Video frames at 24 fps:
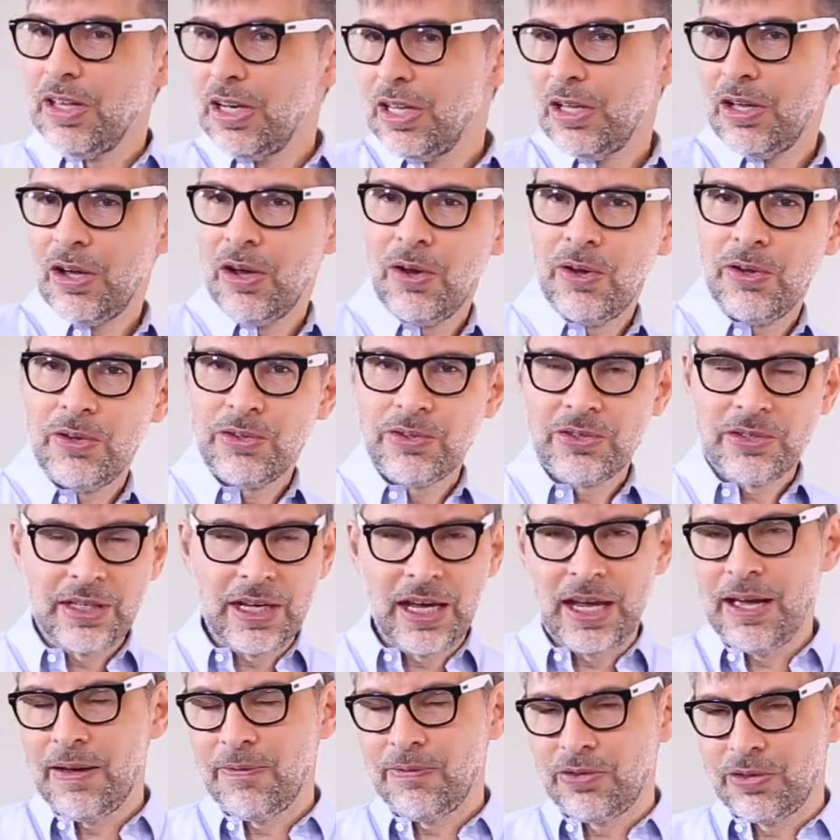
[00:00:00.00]
videos,
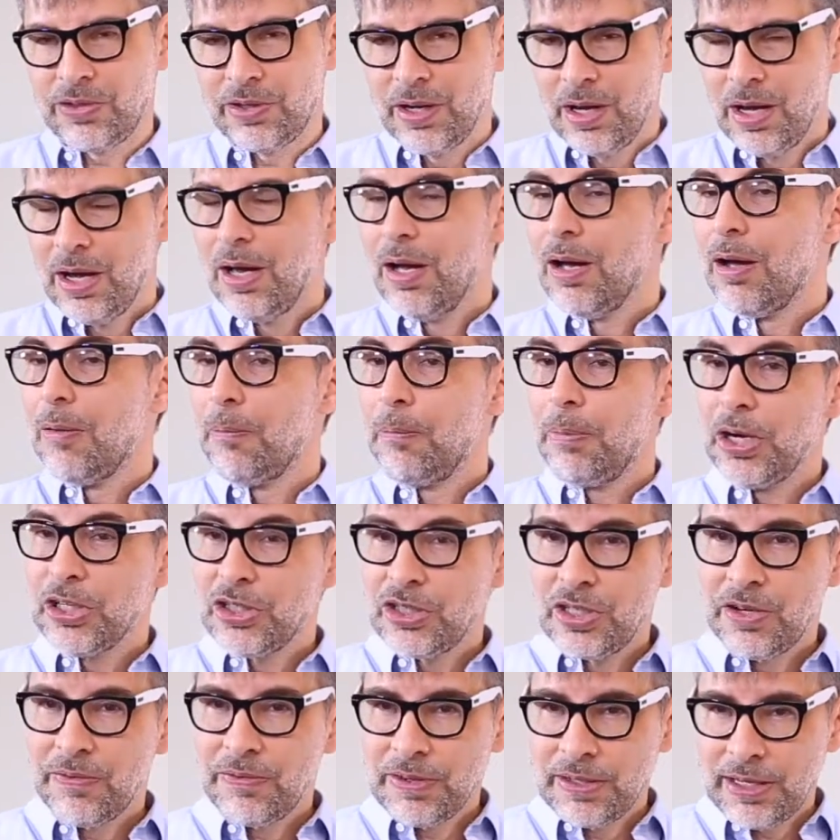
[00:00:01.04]
GIFs, a
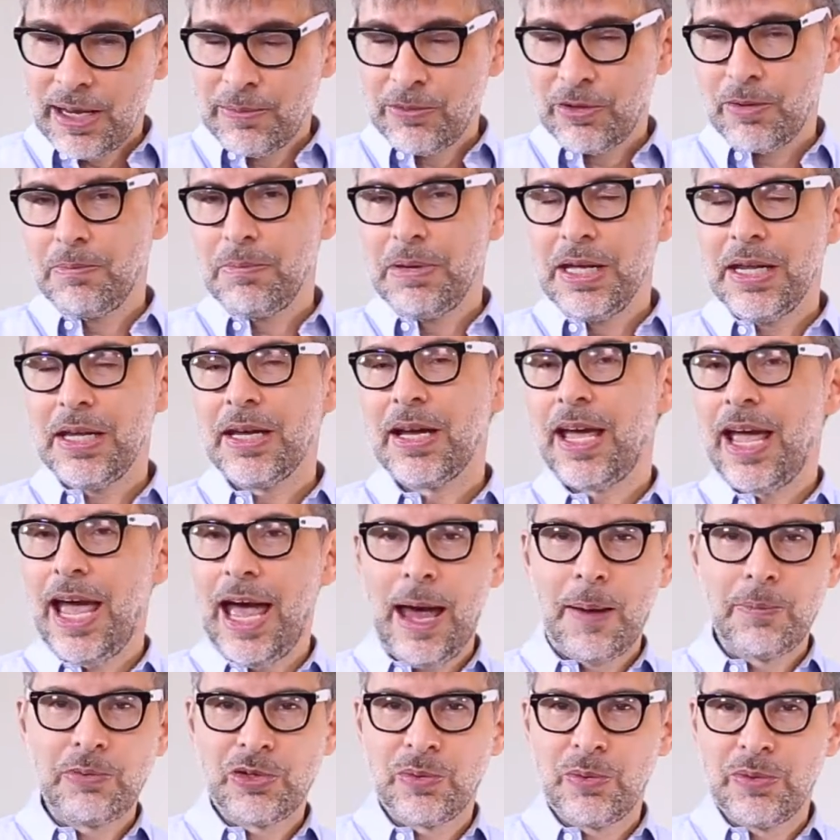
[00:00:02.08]
bunch of different types of media
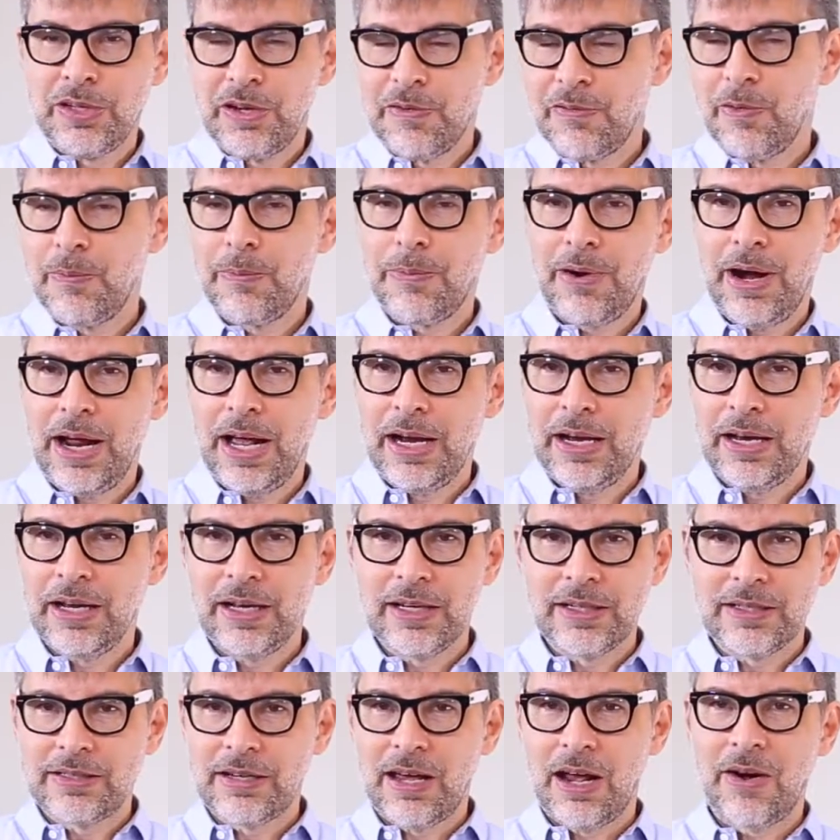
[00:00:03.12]
capture with different
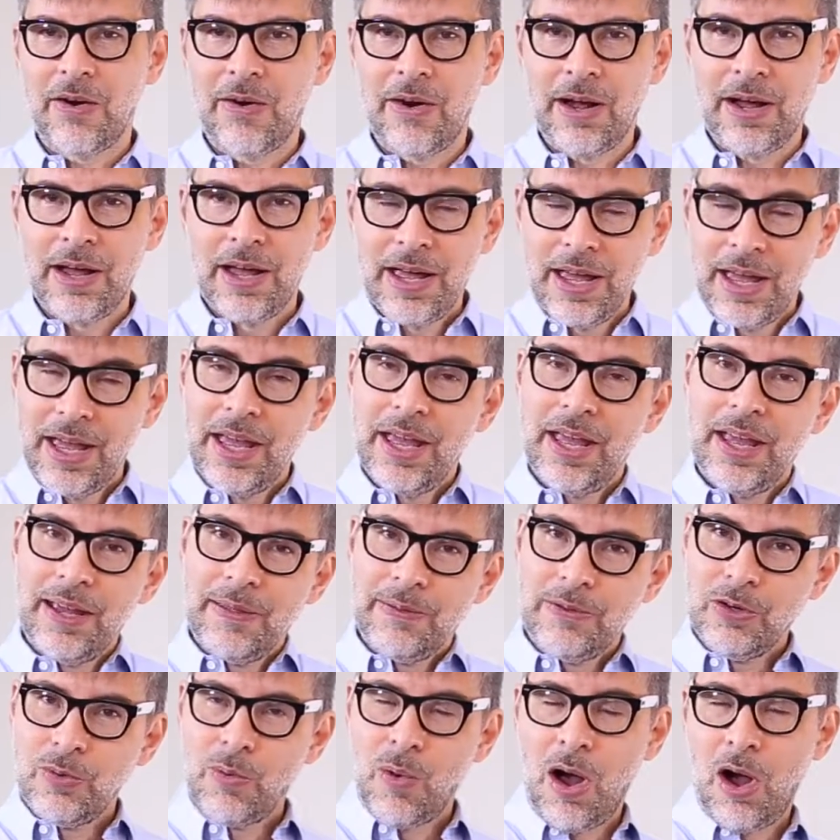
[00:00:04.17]
branding, etc.
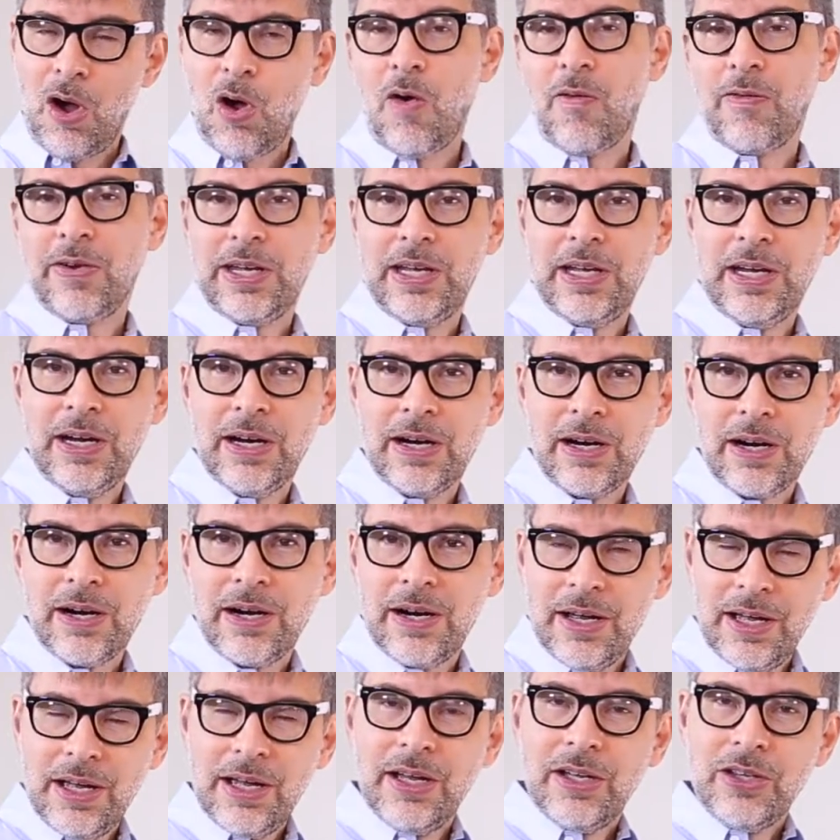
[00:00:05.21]
You'd walk over
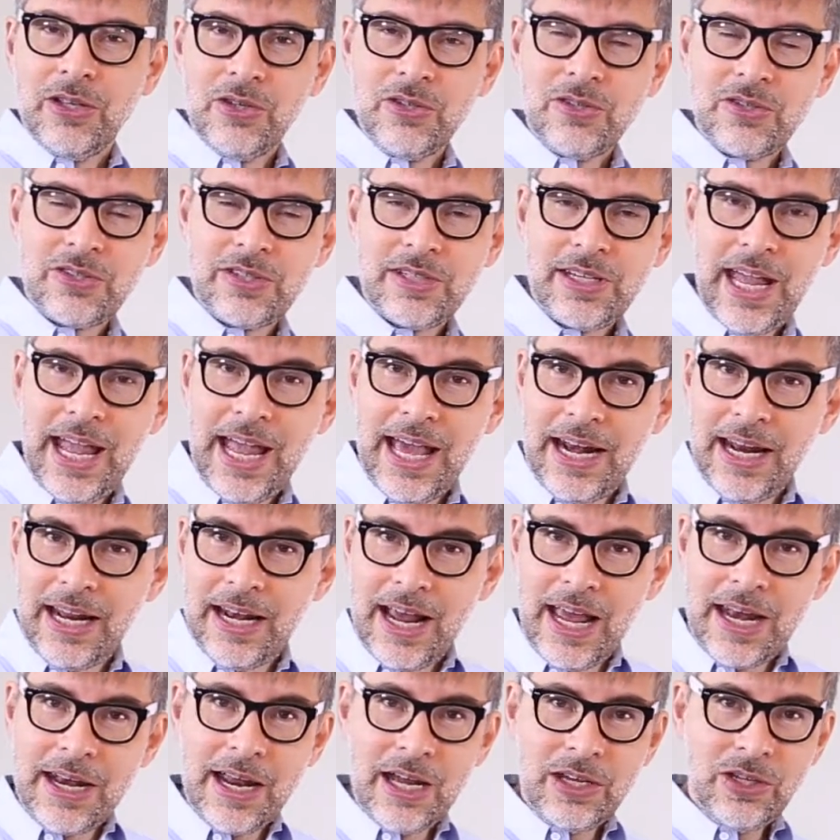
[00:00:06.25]
here, you'd scan
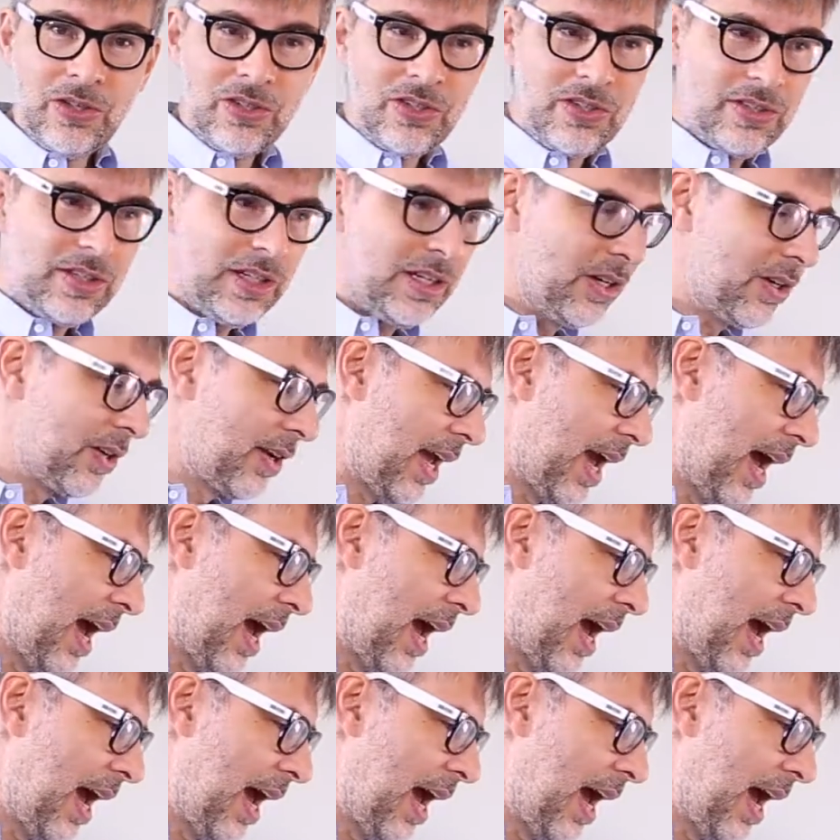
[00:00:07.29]
it, and now you'd see your